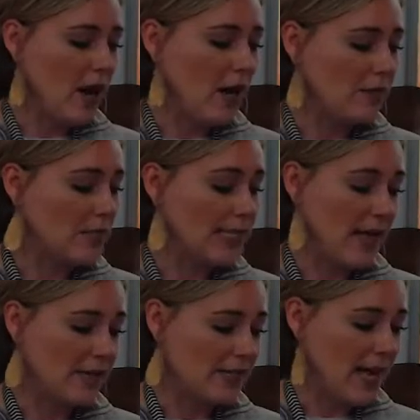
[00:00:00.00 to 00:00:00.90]
on the
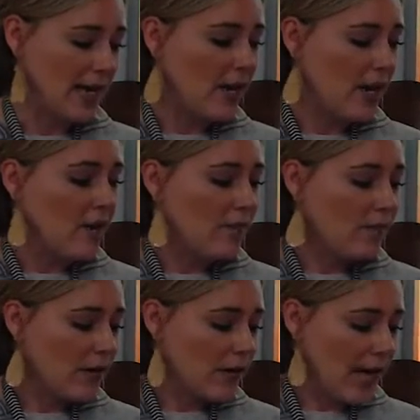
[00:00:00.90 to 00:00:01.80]
south side.
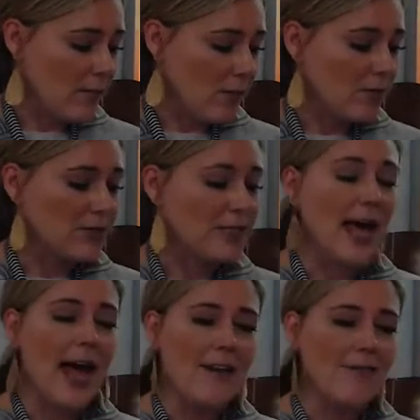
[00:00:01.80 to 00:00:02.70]
Fern came almost
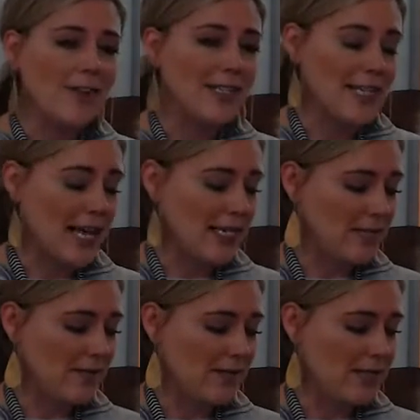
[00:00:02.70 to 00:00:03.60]
every day to
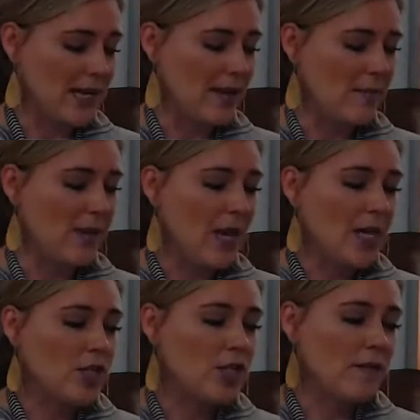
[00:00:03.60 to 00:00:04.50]
visit him.
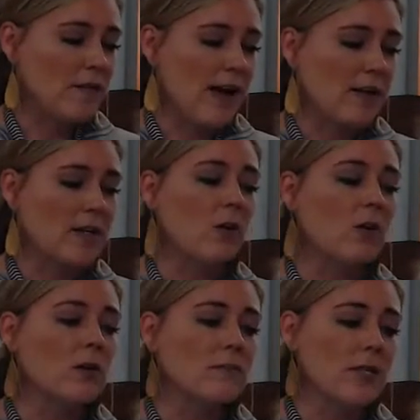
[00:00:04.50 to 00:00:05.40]
She found an
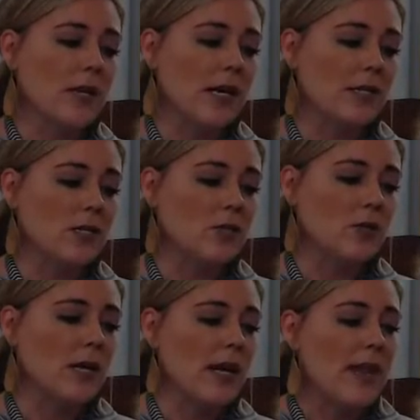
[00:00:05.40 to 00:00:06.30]
old milking
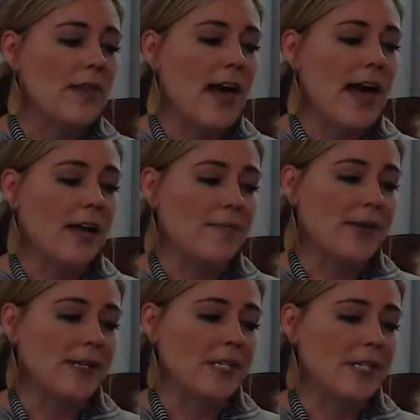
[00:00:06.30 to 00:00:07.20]
stool that had
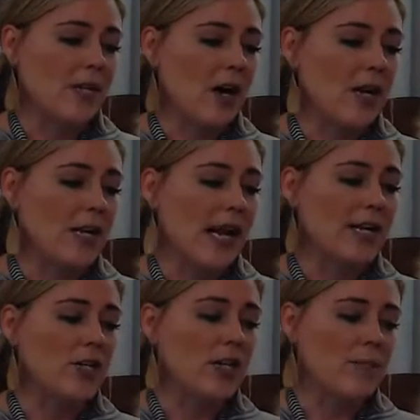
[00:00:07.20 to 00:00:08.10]
been discarded,
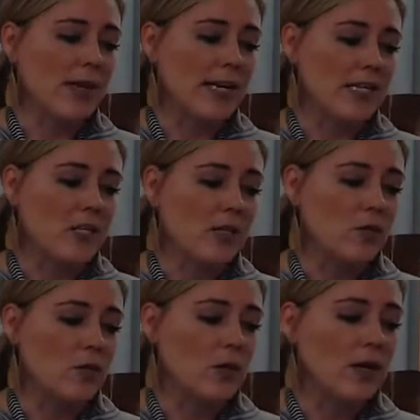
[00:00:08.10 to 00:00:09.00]
and she placed the
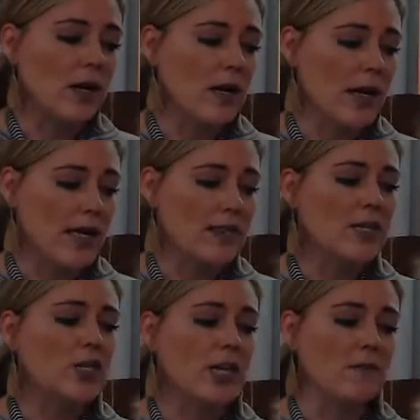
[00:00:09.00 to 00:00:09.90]
stool in the
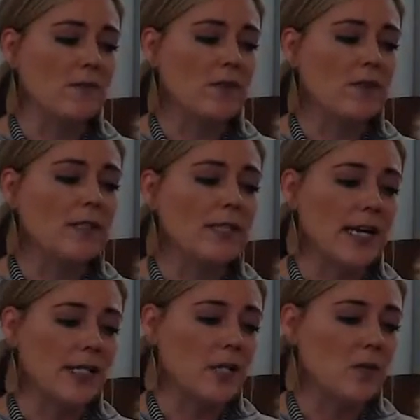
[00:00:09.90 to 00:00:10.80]
sheepfold
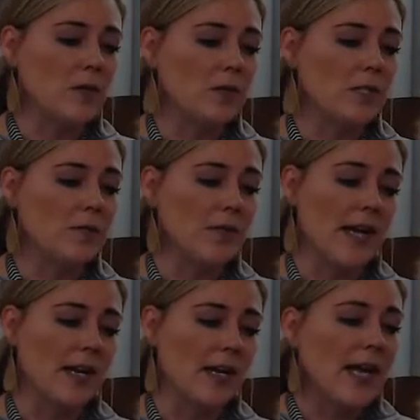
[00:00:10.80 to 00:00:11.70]
next to Wilbur's
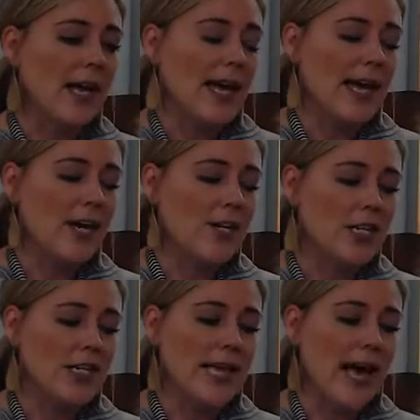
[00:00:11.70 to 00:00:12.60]
pen. Here
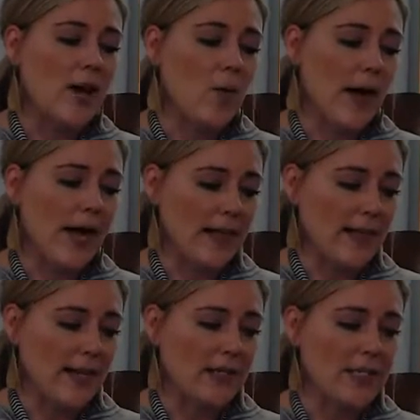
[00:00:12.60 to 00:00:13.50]
she sat
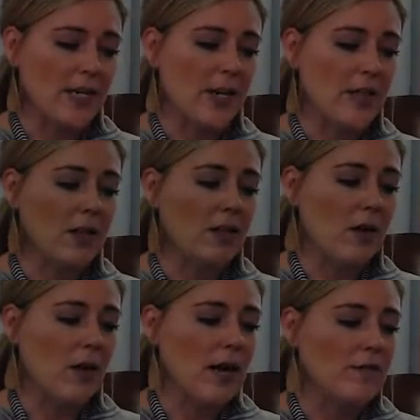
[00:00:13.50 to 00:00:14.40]
quietly during the
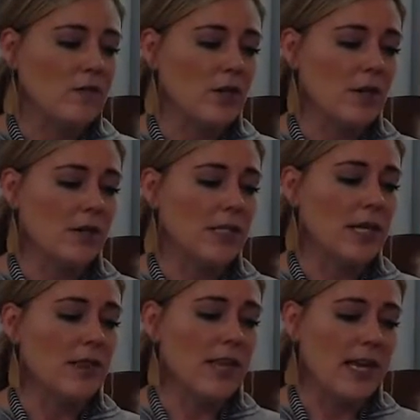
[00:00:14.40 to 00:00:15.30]
long afternoons,
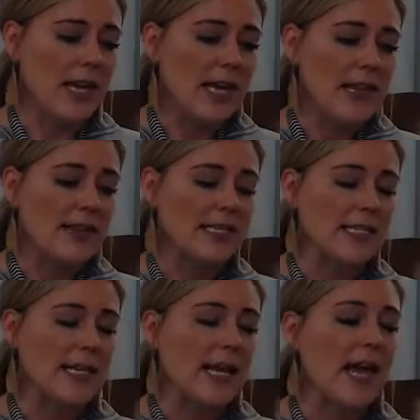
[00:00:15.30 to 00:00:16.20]
thinking and
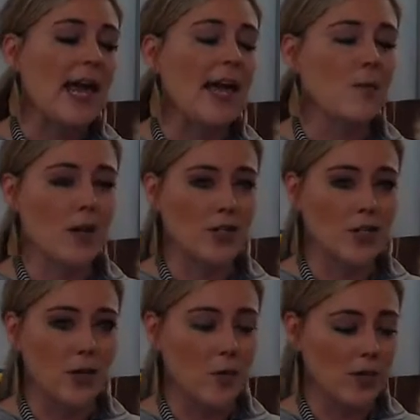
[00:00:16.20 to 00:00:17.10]
listening and
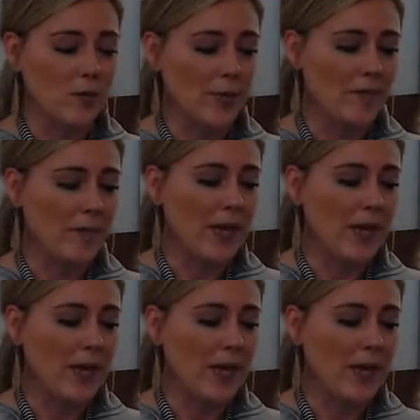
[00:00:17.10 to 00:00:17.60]
watching Wilbur.